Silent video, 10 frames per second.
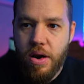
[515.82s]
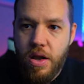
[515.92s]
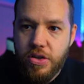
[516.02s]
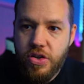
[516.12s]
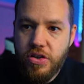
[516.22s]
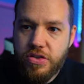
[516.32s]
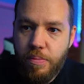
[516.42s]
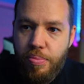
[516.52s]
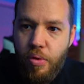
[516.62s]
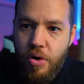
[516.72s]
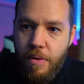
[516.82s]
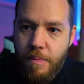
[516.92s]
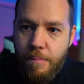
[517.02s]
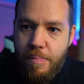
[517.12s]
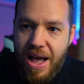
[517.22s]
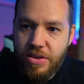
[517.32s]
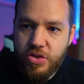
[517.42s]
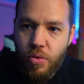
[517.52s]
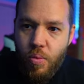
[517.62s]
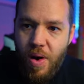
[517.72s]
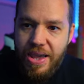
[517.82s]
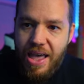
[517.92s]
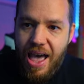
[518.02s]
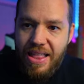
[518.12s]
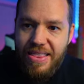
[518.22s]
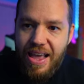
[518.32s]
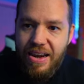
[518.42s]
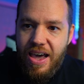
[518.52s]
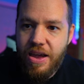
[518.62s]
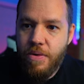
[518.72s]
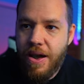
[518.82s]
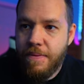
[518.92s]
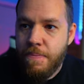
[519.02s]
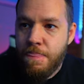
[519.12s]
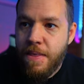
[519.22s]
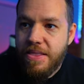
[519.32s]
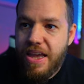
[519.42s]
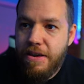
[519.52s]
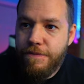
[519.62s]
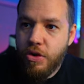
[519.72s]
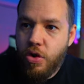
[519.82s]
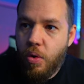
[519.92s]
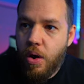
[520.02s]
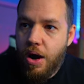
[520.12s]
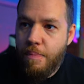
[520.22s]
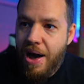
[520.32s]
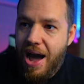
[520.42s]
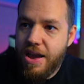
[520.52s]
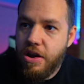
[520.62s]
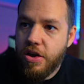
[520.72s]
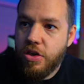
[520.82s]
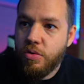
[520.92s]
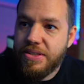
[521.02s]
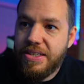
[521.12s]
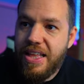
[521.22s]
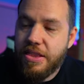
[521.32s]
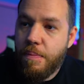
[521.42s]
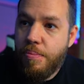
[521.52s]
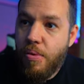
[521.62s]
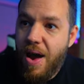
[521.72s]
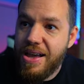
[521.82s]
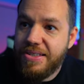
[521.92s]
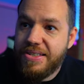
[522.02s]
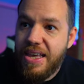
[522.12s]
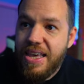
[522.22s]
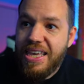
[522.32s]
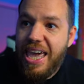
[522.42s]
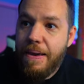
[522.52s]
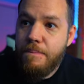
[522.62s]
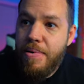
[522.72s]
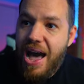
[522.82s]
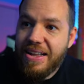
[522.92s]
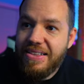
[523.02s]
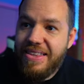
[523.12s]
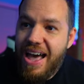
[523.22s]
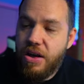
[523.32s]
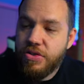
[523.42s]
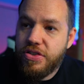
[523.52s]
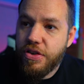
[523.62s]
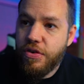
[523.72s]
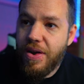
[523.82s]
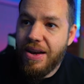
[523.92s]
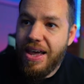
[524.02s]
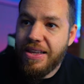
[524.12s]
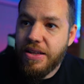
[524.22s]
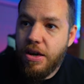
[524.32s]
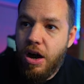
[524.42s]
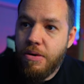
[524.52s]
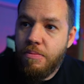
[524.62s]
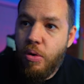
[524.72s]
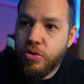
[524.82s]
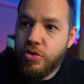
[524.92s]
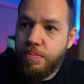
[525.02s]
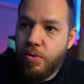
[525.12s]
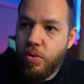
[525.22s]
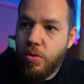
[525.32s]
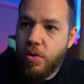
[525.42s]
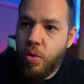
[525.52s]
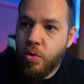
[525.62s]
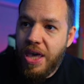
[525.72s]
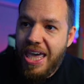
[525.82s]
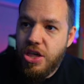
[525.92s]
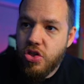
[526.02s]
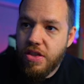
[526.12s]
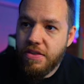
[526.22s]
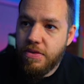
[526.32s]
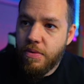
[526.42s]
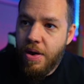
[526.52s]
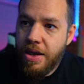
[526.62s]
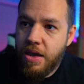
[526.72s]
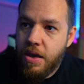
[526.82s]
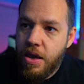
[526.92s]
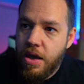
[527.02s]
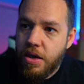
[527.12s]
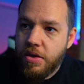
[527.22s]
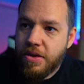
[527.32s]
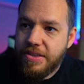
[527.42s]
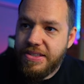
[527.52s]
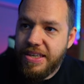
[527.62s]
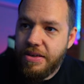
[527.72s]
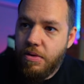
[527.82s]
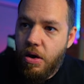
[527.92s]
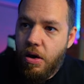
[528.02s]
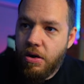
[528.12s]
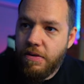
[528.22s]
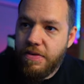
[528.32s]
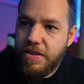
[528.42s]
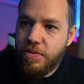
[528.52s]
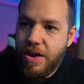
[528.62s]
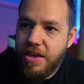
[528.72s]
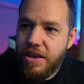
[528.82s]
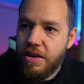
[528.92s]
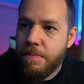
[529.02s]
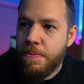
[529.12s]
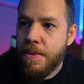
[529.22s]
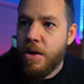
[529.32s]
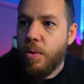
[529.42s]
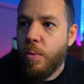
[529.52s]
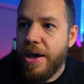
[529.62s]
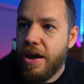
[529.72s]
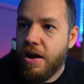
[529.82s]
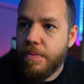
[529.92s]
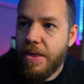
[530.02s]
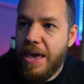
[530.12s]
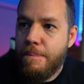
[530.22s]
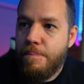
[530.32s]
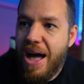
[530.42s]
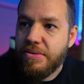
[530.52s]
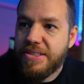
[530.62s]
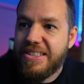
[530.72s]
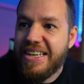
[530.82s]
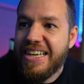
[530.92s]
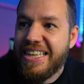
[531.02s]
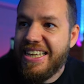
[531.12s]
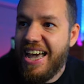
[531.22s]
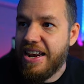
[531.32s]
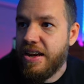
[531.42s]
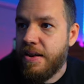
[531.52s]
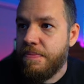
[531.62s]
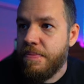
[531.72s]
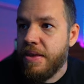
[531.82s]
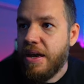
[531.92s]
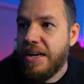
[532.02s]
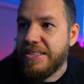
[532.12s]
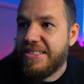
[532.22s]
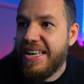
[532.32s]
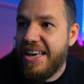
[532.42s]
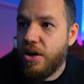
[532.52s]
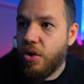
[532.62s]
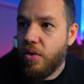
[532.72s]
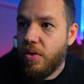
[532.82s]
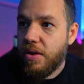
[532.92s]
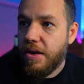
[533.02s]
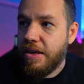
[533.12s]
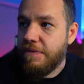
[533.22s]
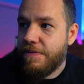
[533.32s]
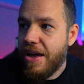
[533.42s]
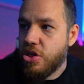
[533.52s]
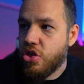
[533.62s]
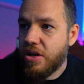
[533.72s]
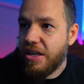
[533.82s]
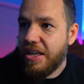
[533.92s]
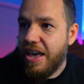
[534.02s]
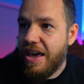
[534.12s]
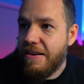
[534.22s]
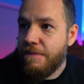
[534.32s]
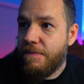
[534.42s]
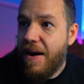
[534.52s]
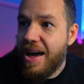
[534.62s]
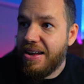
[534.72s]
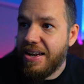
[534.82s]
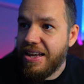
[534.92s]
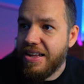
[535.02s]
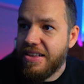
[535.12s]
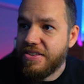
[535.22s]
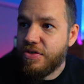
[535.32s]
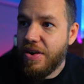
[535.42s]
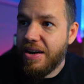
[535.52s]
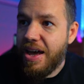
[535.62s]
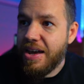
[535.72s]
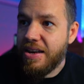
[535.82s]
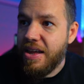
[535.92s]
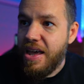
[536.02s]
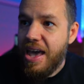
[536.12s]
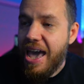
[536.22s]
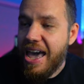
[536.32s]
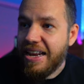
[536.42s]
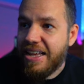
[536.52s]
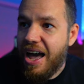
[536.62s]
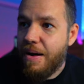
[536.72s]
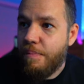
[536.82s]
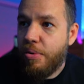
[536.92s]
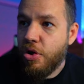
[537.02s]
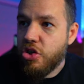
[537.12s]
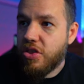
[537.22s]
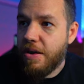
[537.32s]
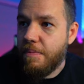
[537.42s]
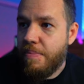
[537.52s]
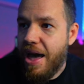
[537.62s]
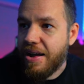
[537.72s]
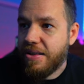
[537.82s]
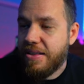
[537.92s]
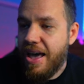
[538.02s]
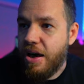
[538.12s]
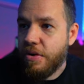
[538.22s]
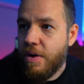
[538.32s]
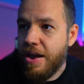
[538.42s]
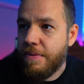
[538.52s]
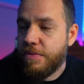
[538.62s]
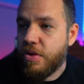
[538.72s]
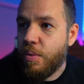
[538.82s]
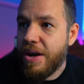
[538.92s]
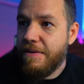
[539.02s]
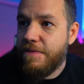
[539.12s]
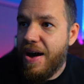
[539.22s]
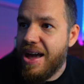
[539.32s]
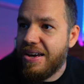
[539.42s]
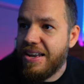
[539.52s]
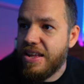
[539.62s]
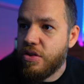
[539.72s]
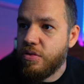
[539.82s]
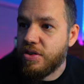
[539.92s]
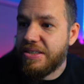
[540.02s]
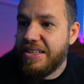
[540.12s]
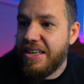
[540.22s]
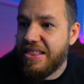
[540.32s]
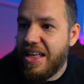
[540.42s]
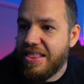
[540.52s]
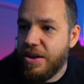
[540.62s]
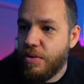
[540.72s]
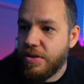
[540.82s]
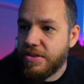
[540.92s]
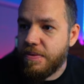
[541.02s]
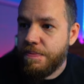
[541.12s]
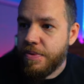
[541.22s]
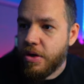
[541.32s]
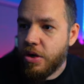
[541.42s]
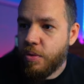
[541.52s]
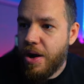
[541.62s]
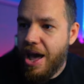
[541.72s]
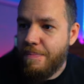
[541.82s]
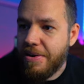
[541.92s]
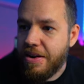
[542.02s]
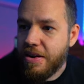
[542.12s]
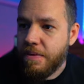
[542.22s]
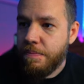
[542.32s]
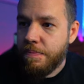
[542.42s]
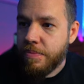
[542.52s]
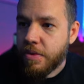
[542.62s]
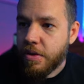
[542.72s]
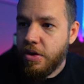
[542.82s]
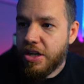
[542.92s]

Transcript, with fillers: So the support bounced right at that line, right? Then if you go up higher, you'll see that the price came back down to the trend line on multiple occasions, right? You can see it, all of these right here, where it bounced again, until eventually it violated this trend line and got pushed back down, right? So when it violated, you'll see that there was, look what happened here. Look how